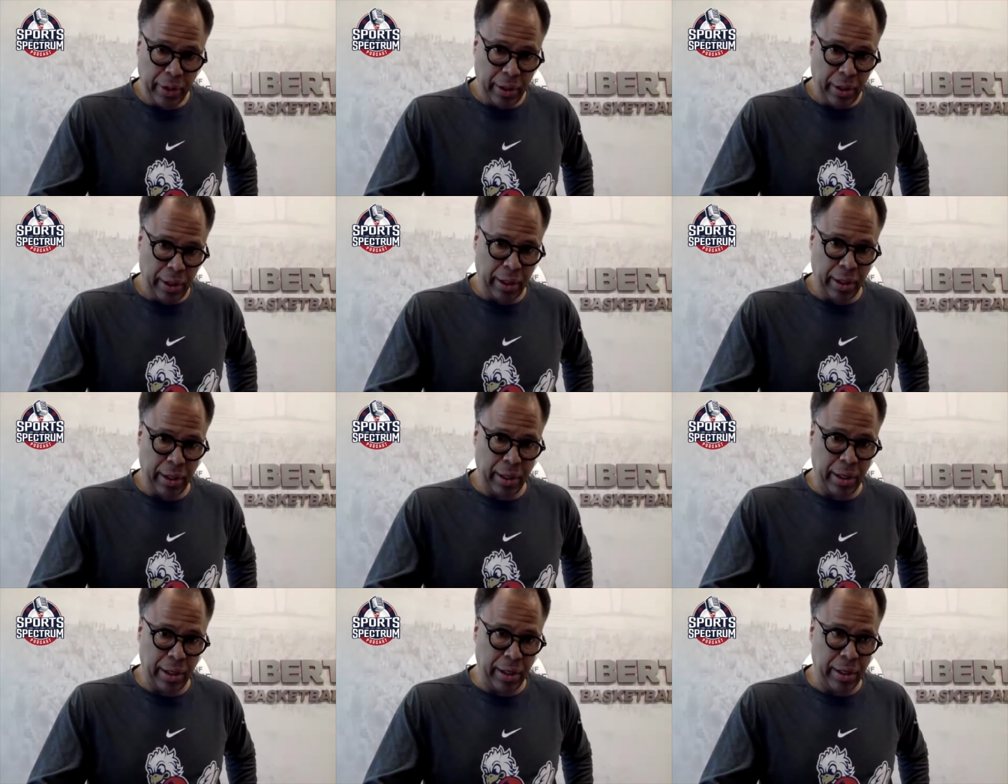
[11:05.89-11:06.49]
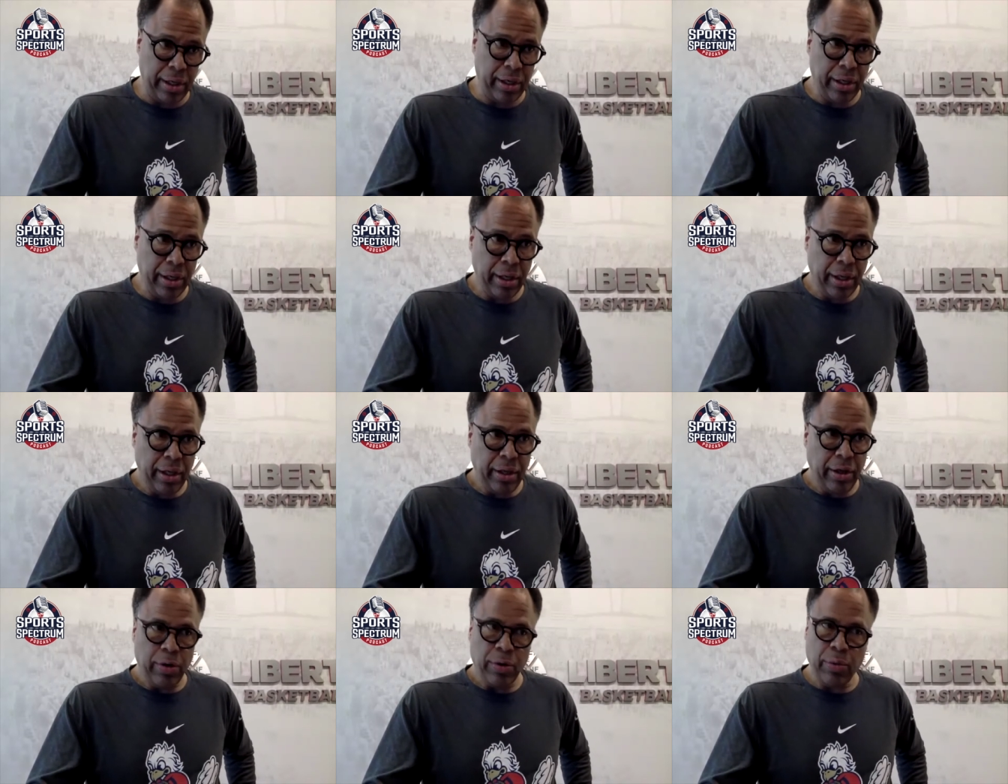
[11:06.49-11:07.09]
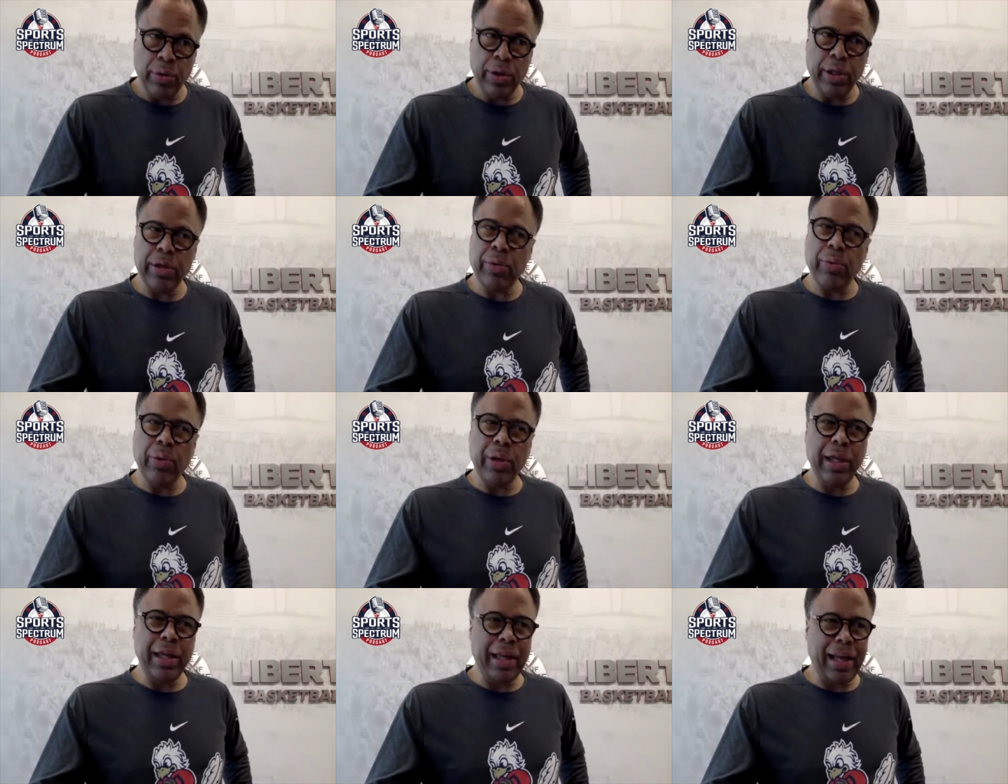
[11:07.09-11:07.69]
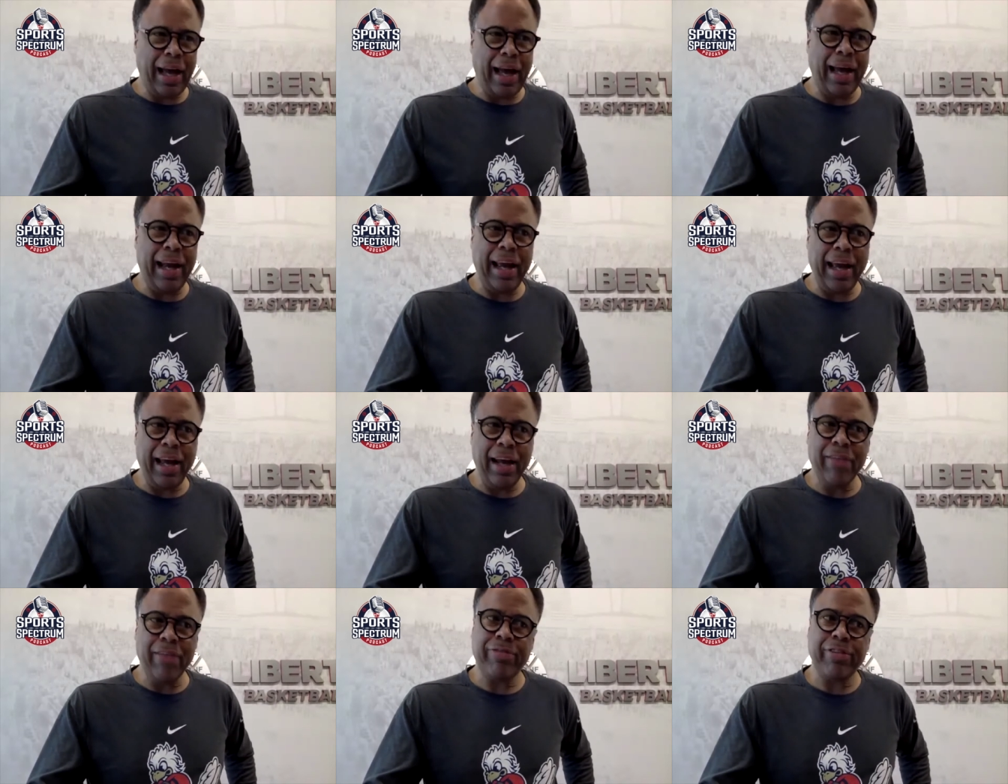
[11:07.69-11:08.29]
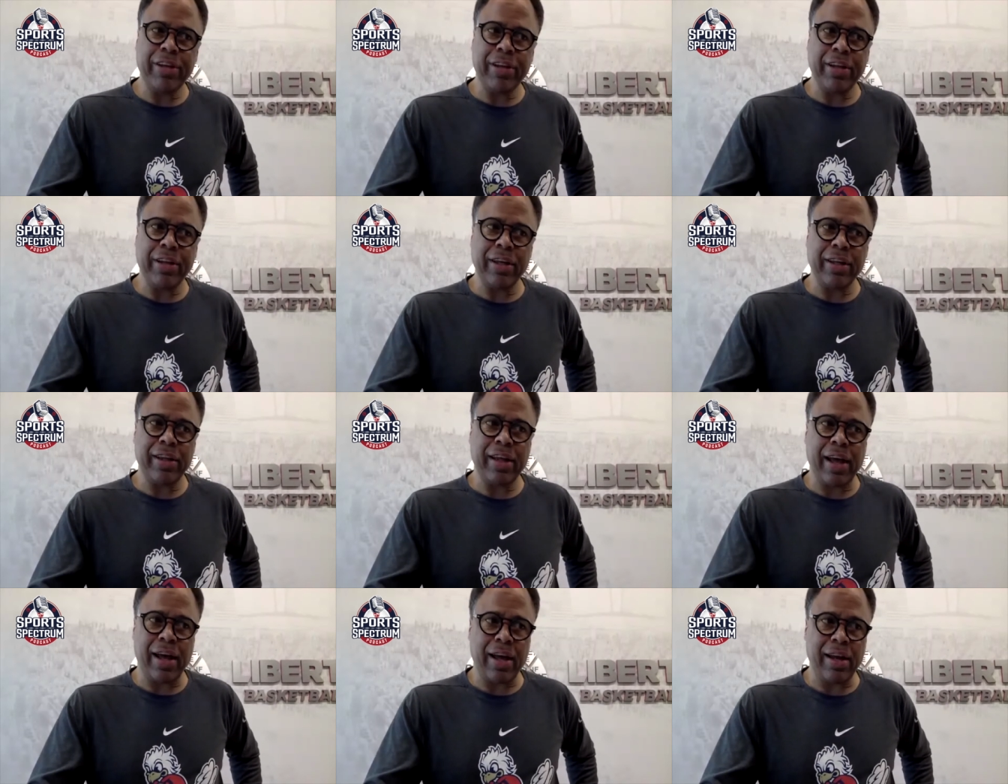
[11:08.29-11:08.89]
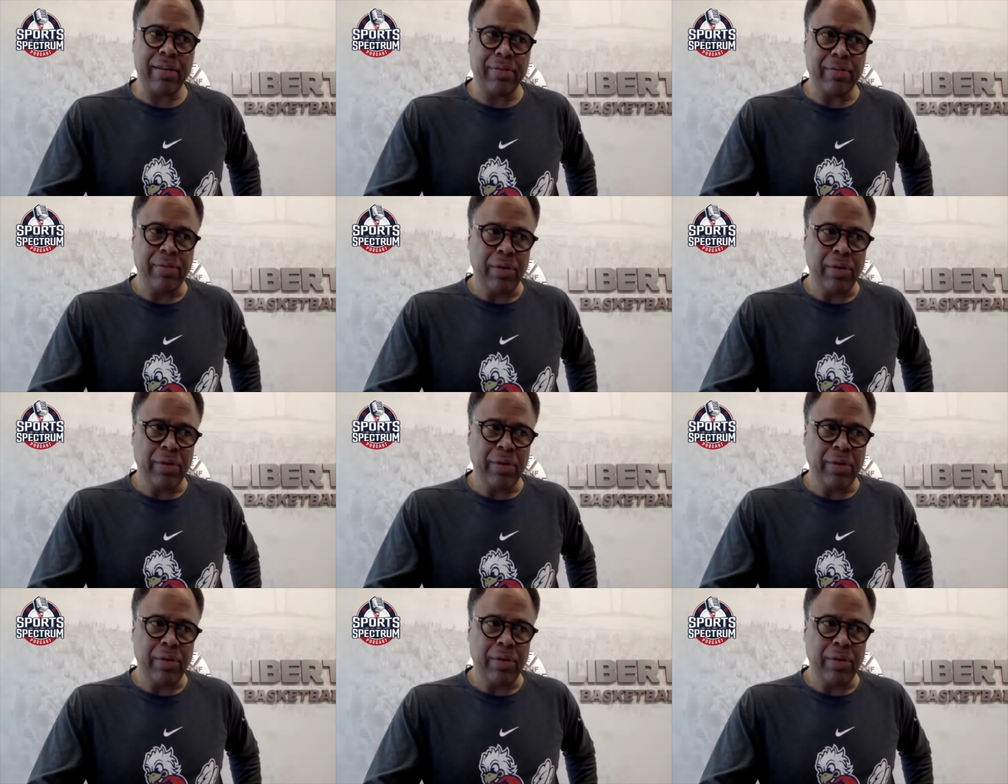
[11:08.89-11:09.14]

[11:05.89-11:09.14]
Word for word: And we kind of had a feeling that,